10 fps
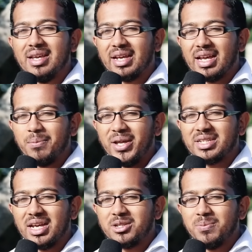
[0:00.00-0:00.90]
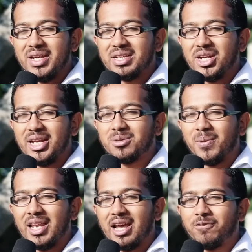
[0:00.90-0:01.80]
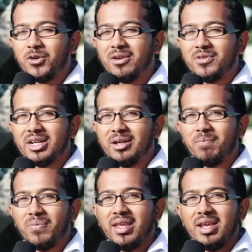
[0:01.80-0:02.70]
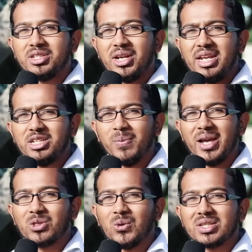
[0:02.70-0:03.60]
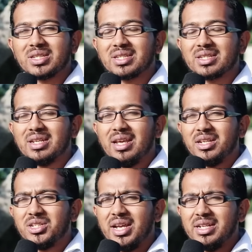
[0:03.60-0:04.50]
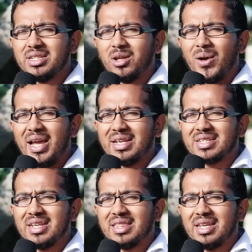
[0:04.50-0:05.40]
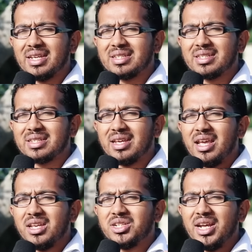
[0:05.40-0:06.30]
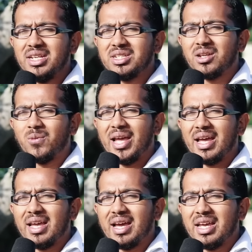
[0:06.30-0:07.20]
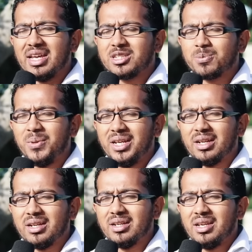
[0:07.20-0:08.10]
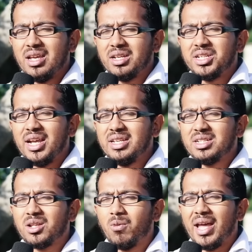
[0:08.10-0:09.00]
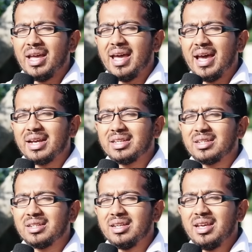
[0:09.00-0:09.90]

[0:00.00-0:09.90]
Come and touch me and change my life forever. Change my thoughts. Change the way I see things. Change the way I speak. Change the way I act.